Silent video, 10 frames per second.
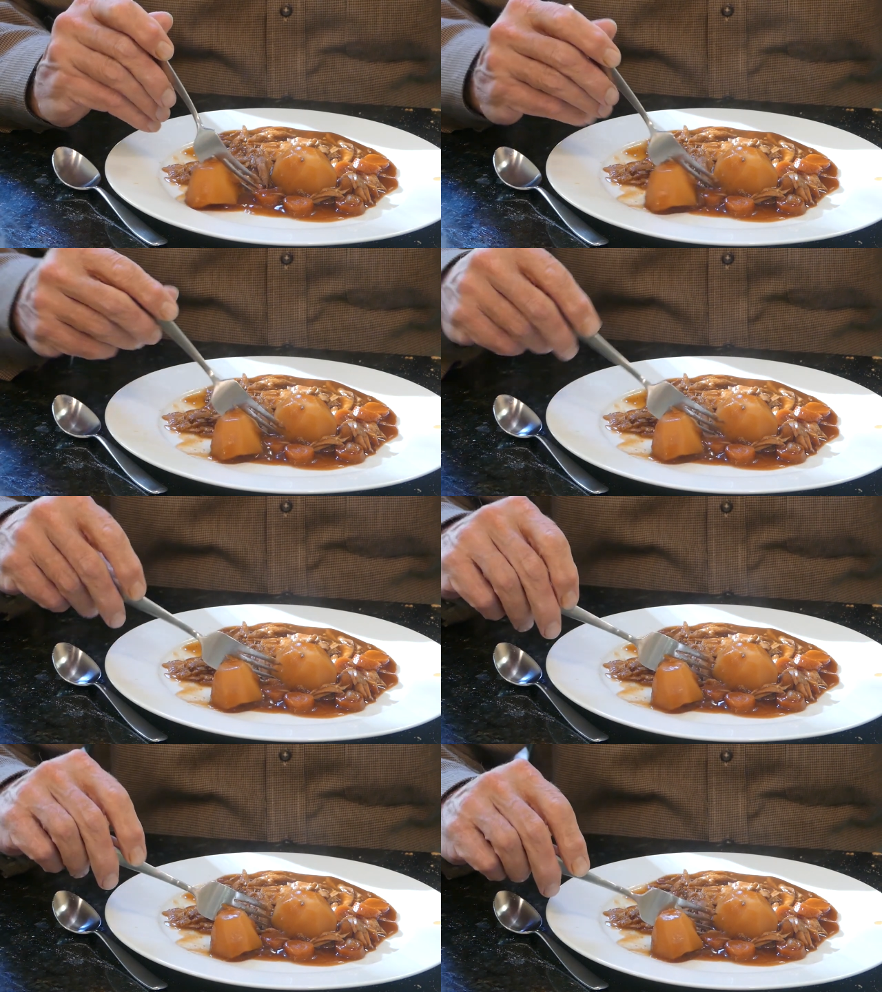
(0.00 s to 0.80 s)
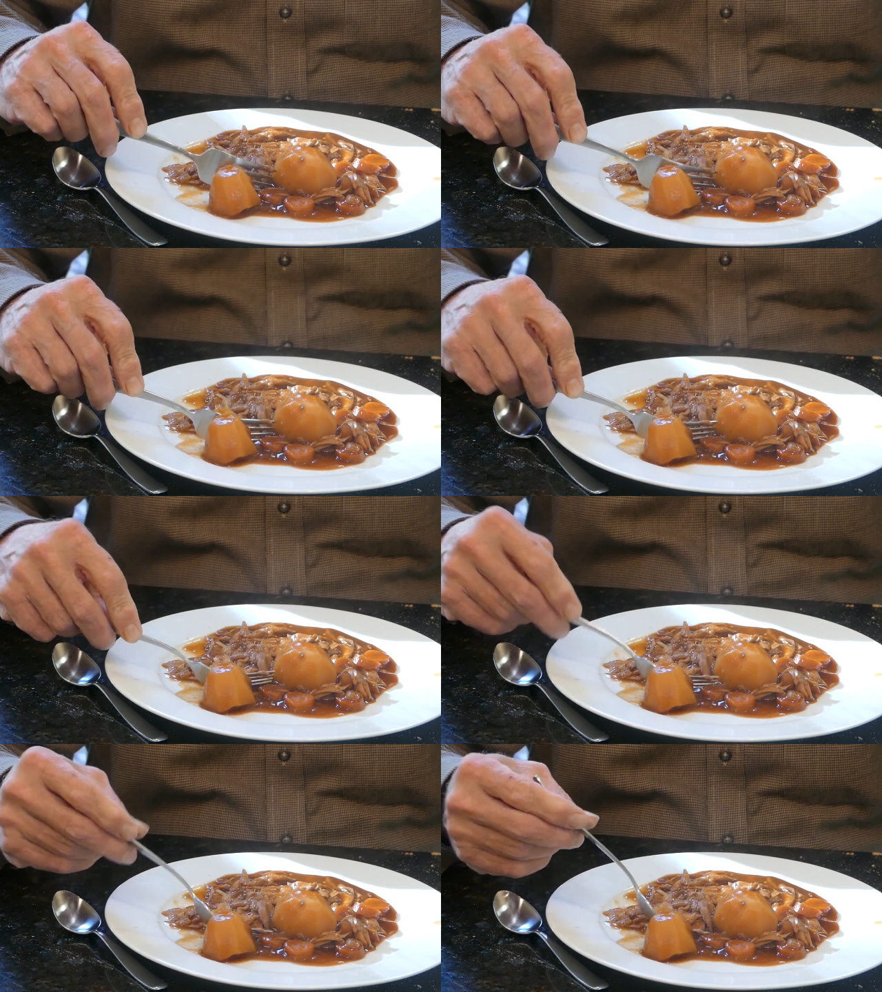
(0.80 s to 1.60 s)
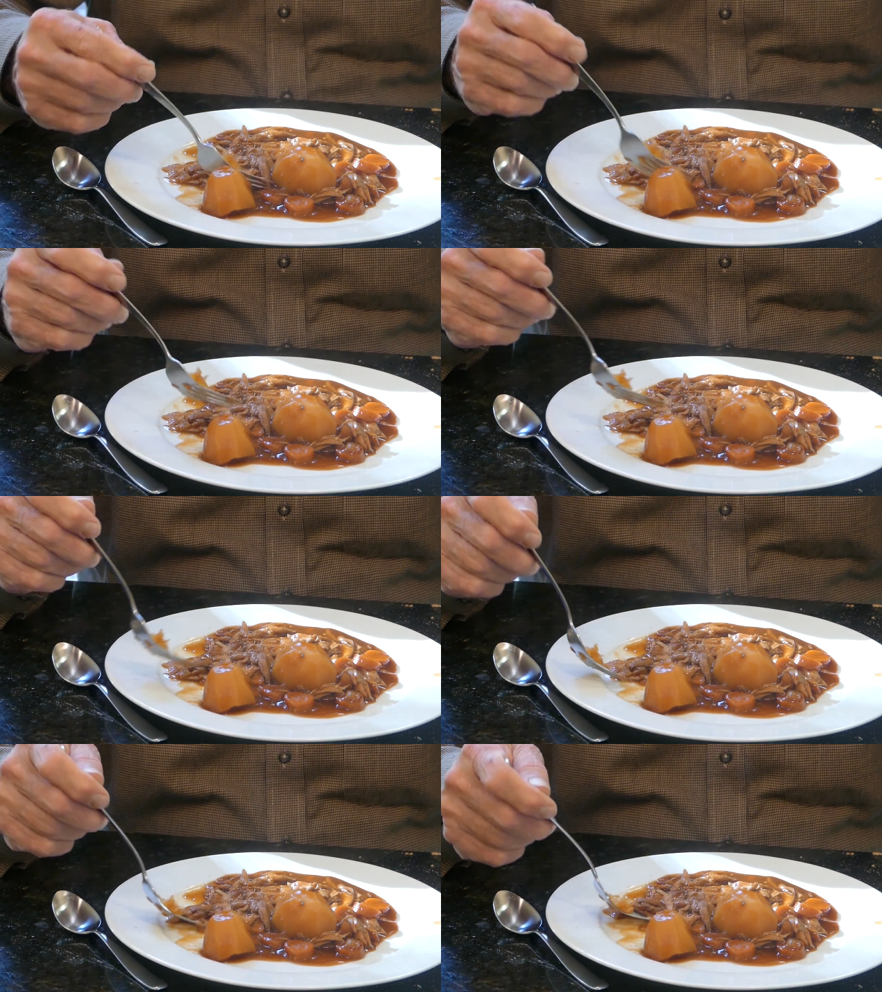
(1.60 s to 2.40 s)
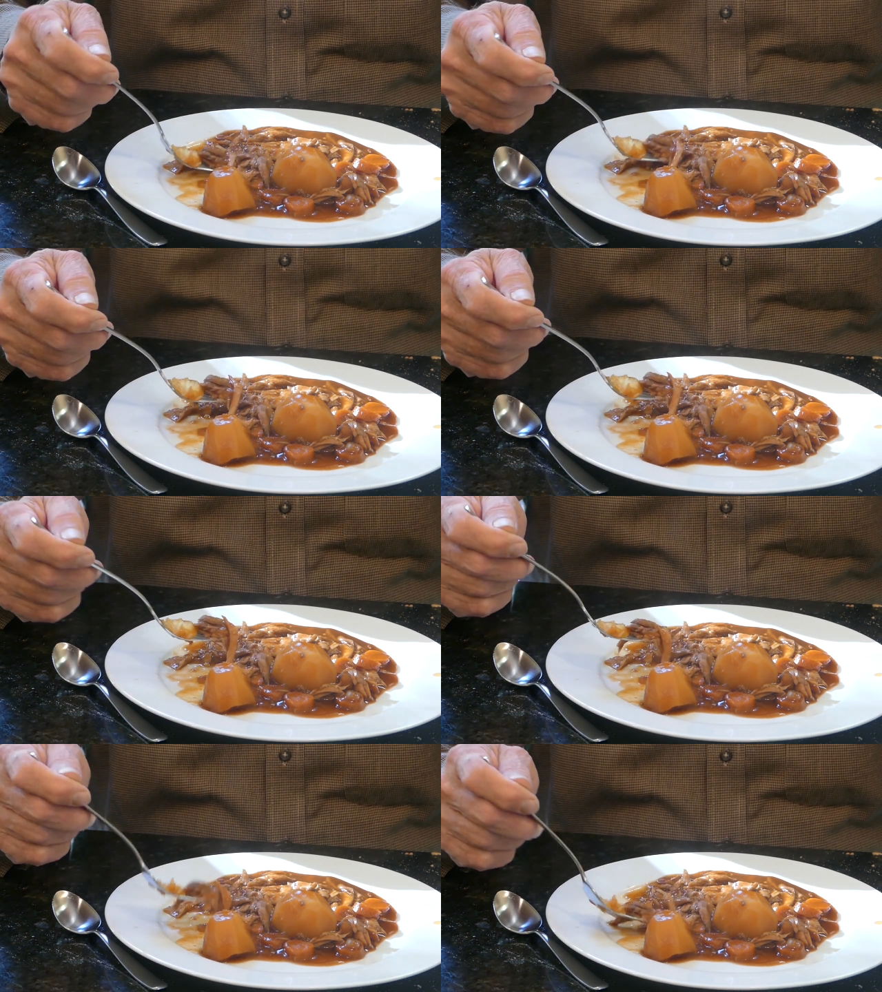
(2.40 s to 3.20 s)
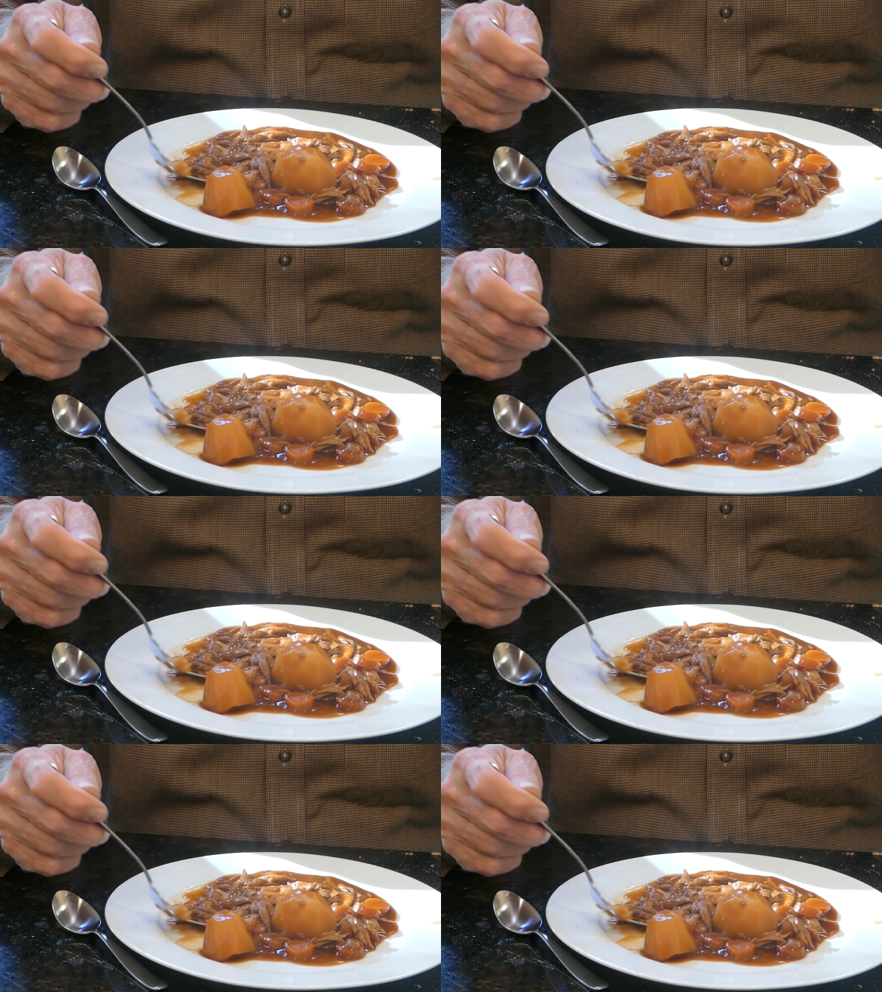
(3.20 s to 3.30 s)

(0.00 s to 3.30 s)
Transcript: Nobody's mouth can be seen.